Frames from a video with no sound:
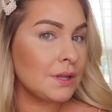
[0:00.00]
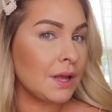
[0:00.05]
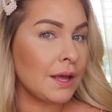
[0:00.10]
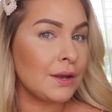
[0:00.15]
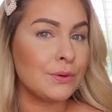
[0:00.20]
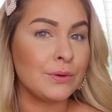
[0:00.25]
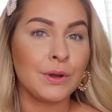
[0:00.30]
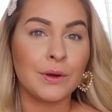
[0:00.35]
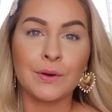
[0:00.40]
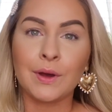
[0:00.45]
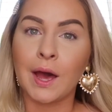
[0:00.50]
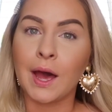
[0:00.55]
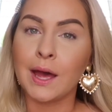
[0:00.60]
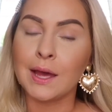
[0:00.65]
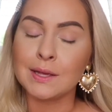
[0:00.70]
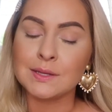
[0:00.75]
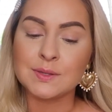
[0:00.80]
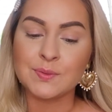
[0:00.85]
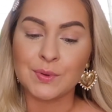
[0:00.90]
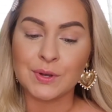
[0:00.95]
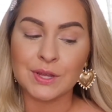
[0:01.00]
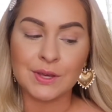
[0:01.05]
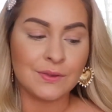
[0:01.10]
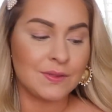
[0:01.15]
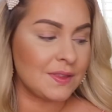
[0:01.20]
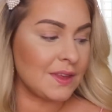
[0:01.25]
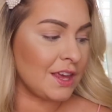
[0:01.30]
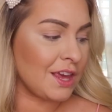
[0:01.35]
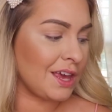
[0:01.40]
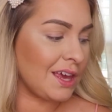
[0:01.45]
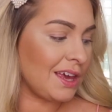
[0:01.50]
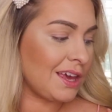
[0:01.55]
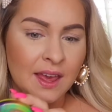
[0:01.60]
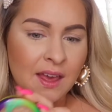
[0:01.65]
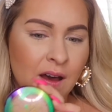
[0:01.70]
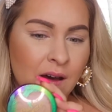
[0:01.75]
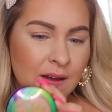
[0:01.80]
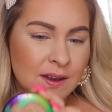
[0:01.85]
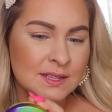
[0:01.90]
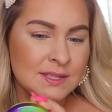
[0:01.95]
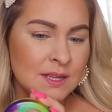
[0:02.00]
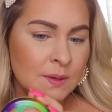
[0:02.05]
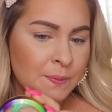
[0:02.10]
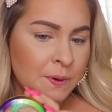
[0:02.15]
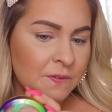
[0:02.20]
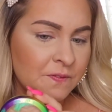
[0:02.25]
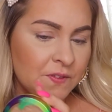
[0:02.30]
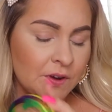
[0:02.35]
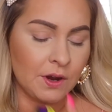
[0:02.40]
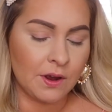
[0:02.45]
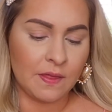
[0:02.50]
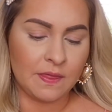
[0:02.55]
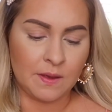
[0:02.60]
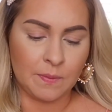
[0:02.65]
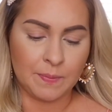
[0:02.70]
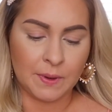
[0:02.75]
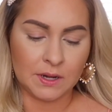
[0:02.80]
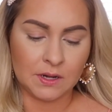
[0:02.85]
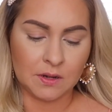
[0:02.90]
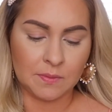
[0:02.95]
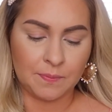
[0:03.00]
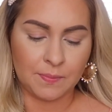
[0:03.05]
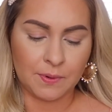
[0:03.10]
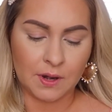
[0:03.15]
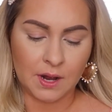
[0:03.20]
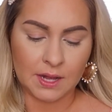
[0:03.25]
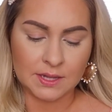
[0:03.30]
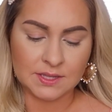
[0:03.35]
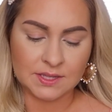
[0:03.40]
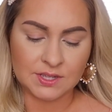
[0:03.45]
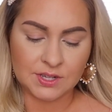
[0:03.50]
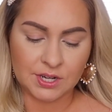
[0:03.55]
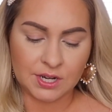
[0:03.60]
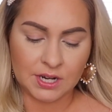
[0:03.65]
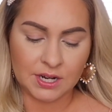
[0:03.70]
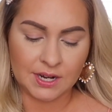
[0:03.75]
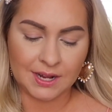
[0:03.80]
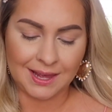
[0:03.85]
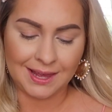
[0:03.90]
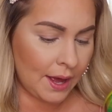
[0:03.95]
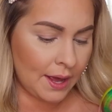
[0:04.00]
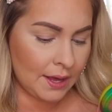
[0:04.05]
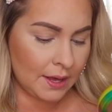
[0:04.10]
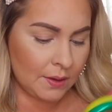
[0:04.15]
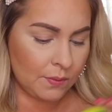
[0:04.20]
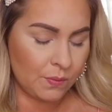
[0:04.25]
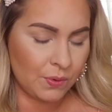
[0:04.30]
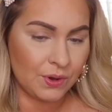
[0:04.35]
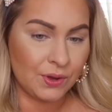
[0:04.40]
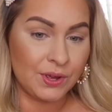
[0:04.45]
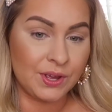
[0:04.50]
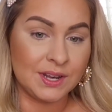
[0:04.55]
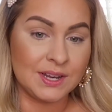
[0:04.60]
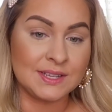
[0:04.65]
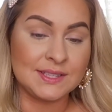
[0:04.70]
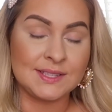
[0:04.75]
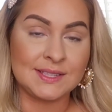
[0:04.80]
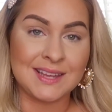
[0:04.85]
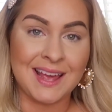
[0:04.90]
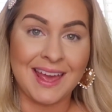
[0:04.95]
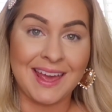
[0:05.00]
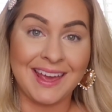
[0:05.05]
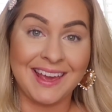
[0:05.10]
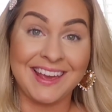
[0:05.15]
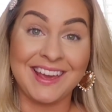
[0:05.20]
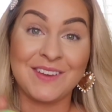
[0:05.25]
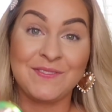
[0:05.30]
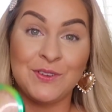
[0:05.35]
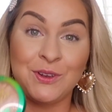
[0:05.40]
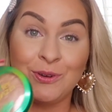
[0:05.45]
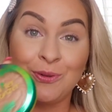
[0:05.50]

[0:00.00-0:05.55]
I don't know, guys. What do you think? I honestly prefer the Butter Bronzer. I would say if